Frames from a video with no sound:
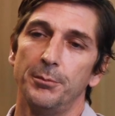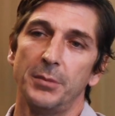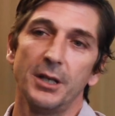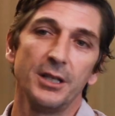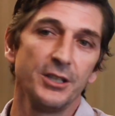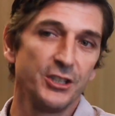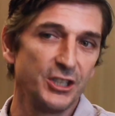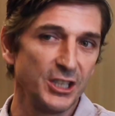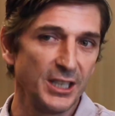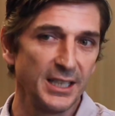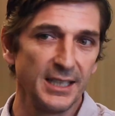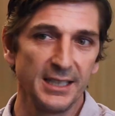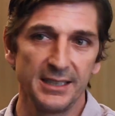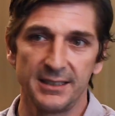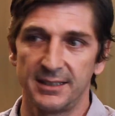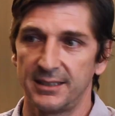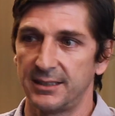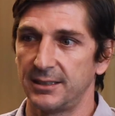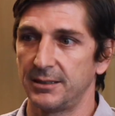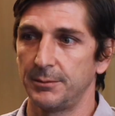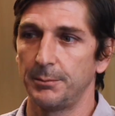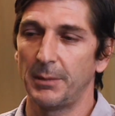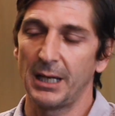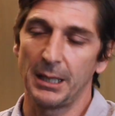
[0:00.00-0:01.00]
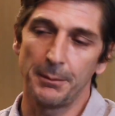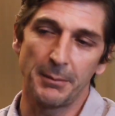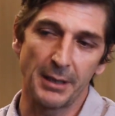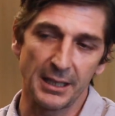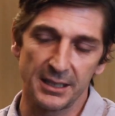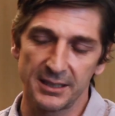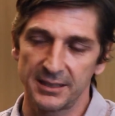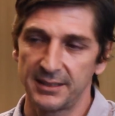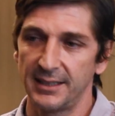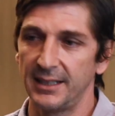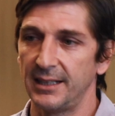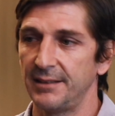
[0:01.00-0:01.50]
budgets by
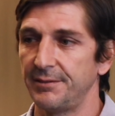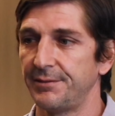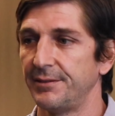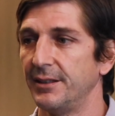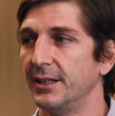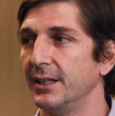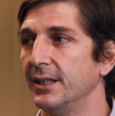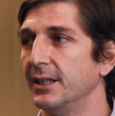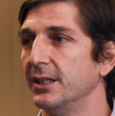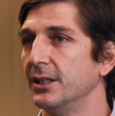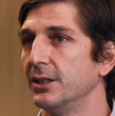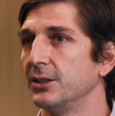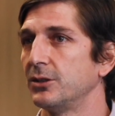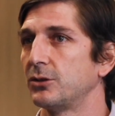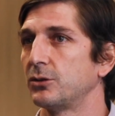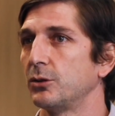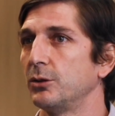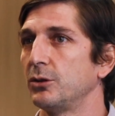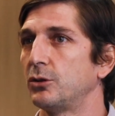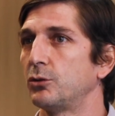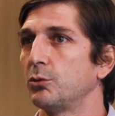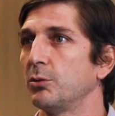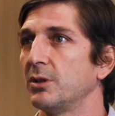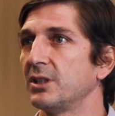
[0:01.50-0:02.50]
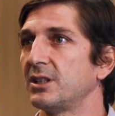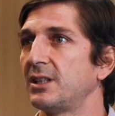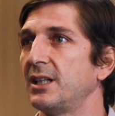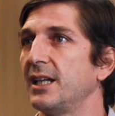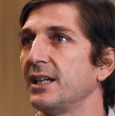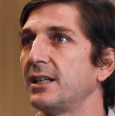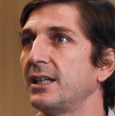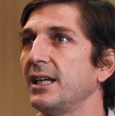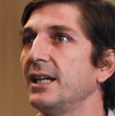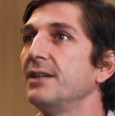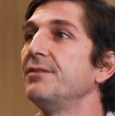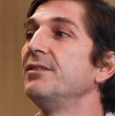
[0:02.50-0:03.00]
myself. So it was
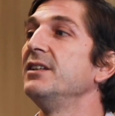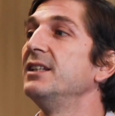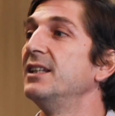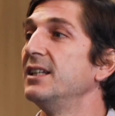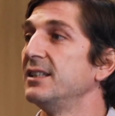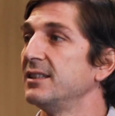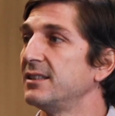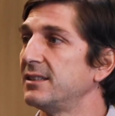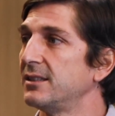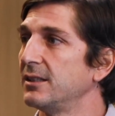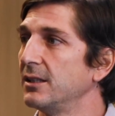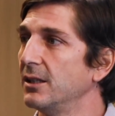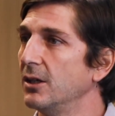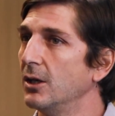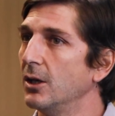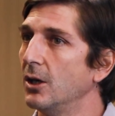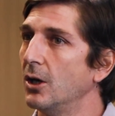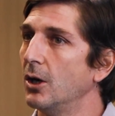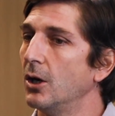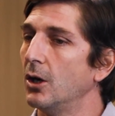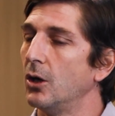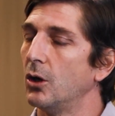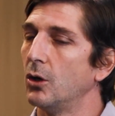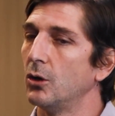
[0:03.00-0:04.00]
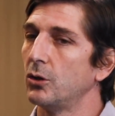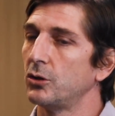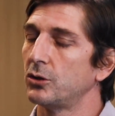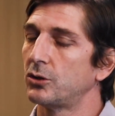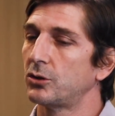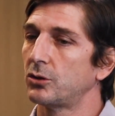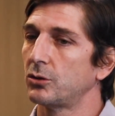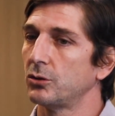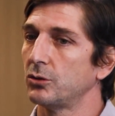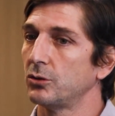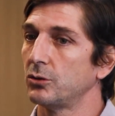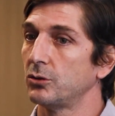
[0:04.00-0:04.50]
like evidence.
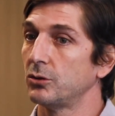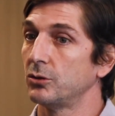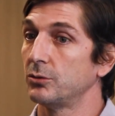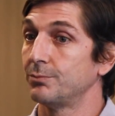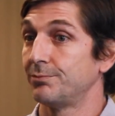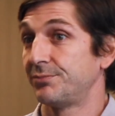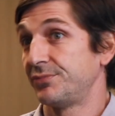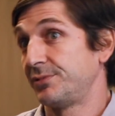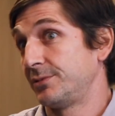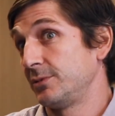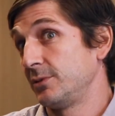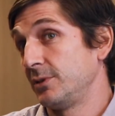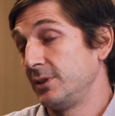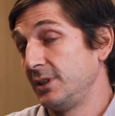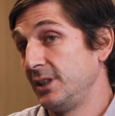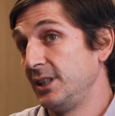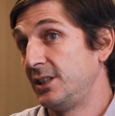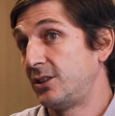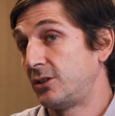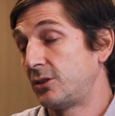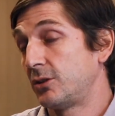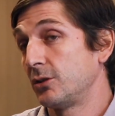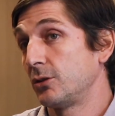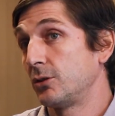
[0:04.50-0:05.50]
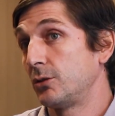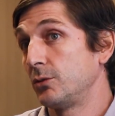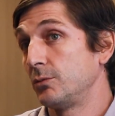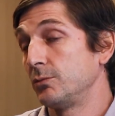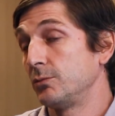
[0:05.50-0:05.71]
Also, it's a